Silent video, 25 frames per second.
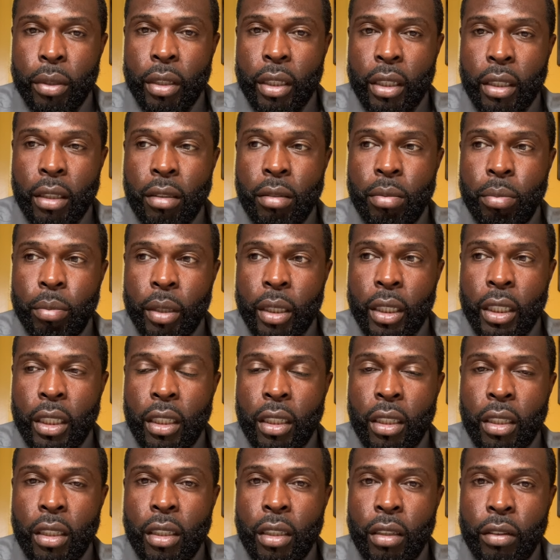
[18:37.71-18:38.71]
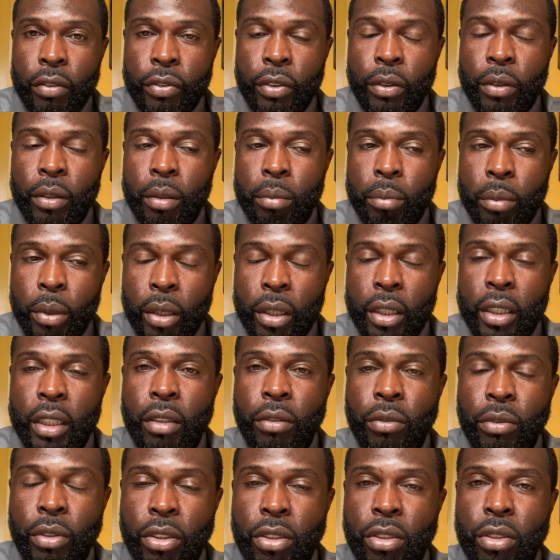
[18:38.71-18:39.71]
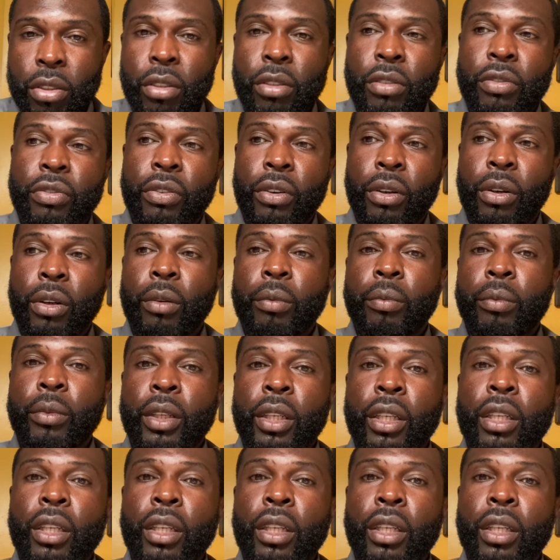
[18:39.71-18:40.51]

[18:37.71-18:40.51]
gets money from the marketing research firm.